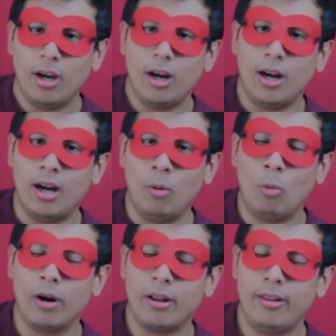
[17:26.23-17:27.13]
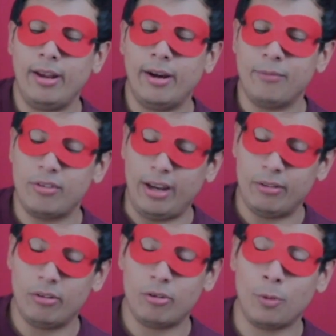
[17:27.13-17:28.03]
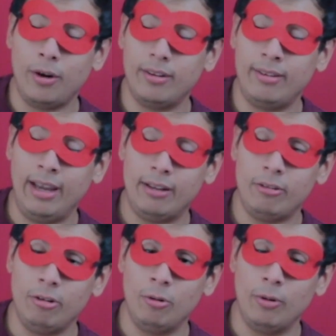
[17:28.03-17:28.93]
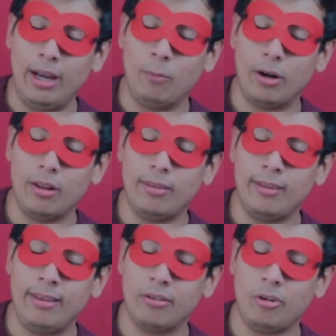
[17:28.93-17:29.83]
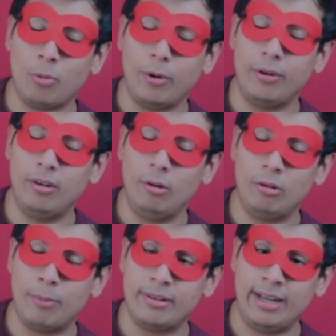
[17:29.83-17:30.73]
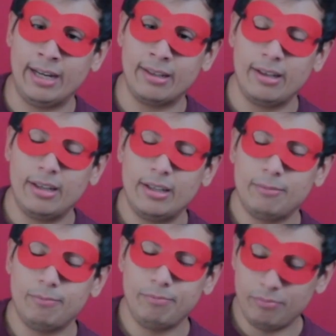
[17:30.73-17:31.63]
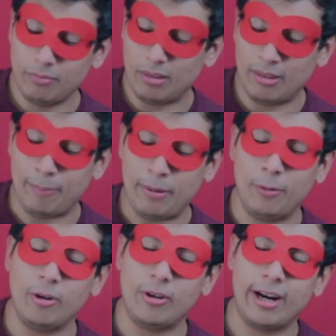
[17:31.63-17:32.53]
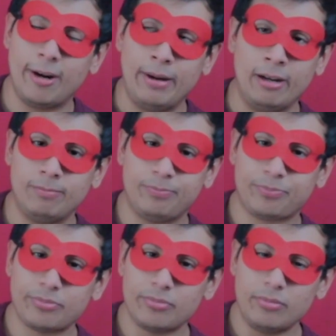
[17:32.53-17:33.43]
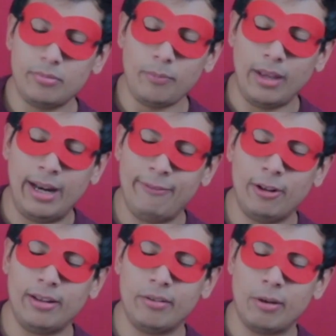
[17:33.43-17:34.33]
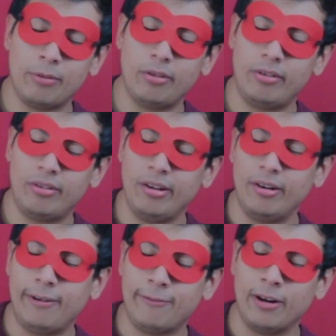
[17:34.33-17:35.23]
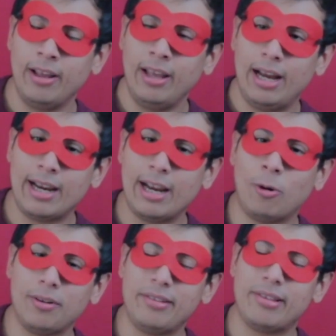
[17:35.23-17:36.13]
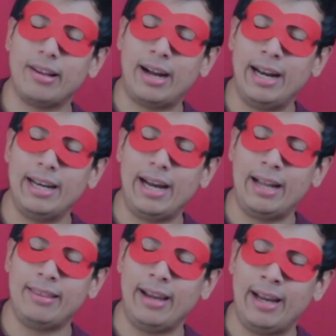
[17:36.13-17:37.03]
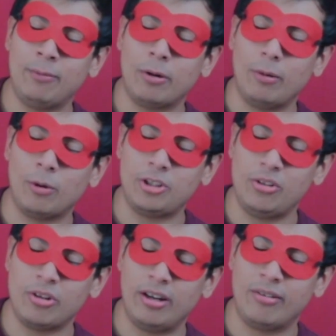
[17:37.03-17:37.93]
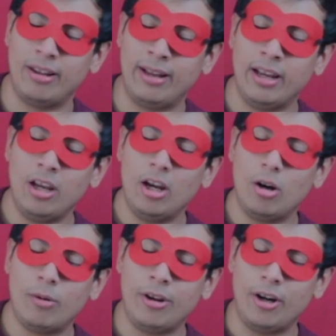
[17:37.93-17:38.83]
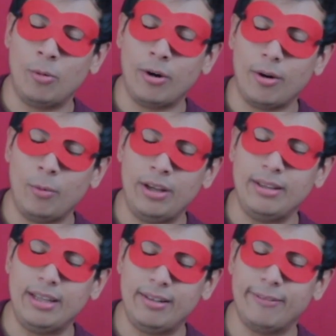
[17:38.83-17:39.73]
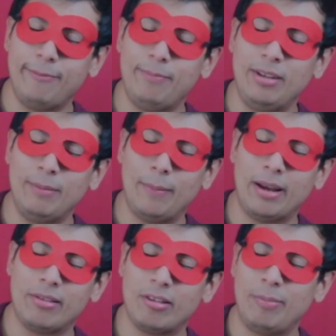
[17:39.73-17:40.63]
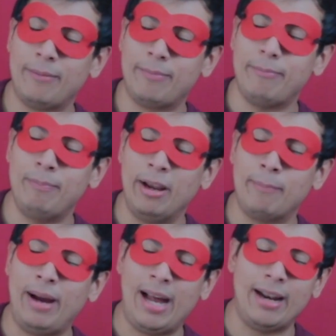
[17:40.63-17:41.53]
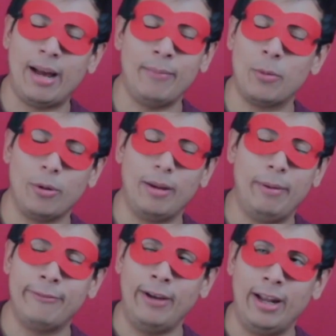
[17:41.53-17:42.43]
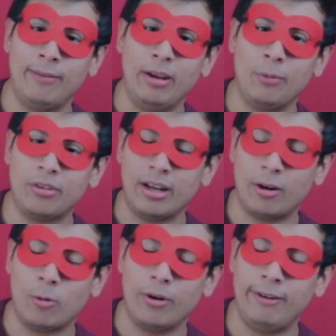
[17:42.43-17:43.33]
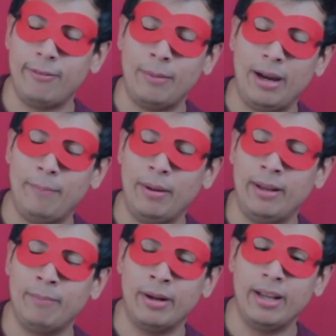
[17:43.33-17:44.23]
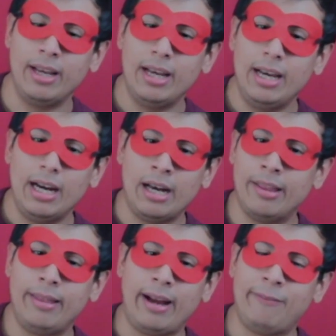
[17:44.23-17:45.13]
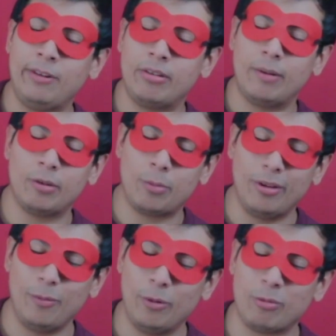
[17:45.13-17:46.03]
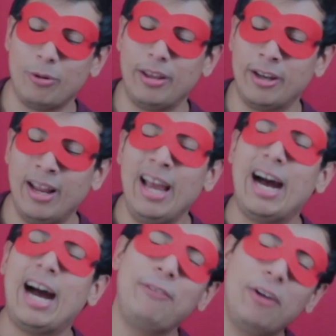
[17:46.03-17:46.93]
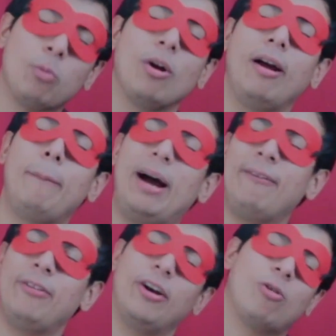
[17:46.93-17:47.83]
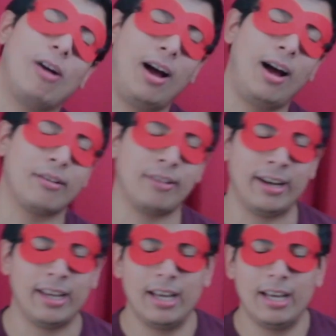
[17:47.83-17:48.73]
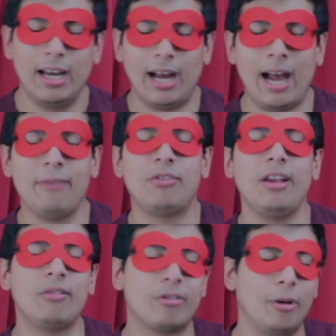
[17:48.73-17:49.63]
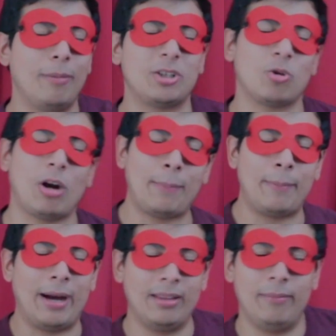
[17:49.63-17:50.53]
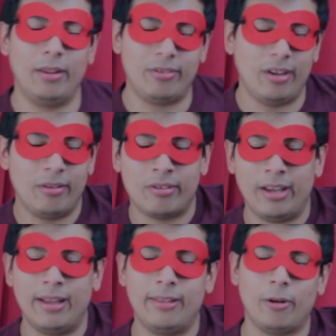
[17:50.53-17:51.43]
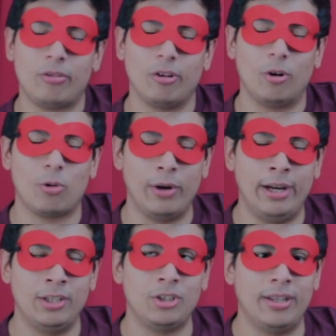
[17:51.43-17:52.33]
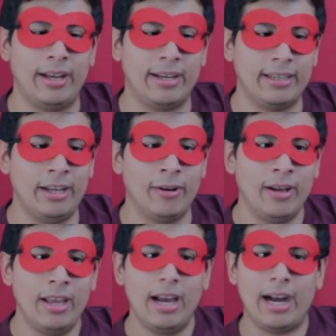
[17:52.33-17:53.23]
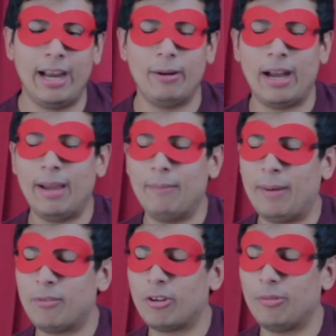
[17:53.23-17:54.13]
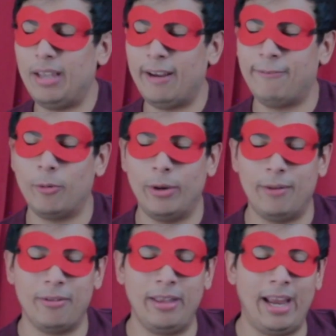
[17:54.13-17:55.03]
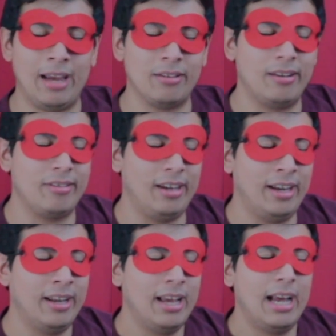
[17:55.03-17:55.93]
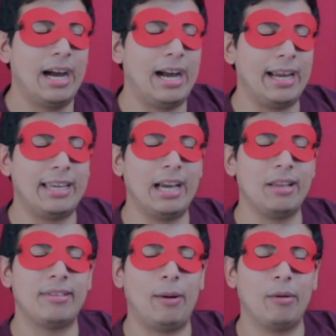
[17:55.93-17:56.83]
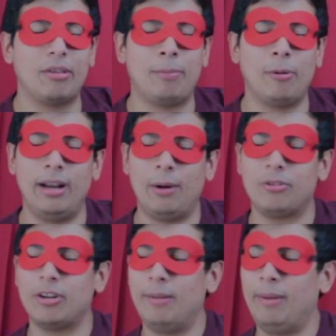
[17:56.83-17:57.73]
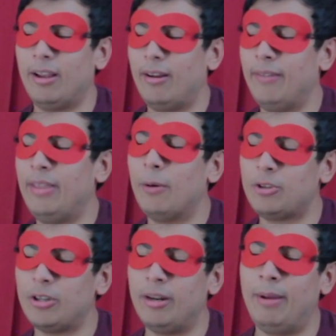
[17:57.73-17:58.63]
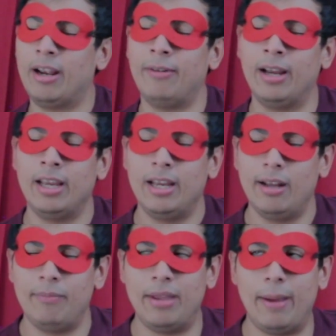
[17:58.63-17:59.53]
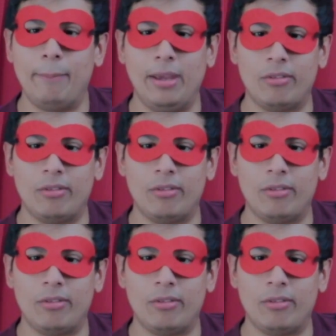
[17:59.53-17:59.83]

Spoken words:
What are the stances you're willing to take to, and what are the things that you're willing to do to protect the people you care about? And I feel like this episode succeeded off. Again, Courtney's line at the end where she's trying to say, like, you know, we need to team up against this big bad, I'm not really a big fan of. It was kind of corny, in my opinion. But other than that, I think this episode was really good. I felt really bad for the Crocs. Like, I've said so much crap about them this season, saying that they're so cringe and that, you know, I'm so thankful whenever they exit a scene. I guess that was the point I was trying to make. They were trying to make of, like, them being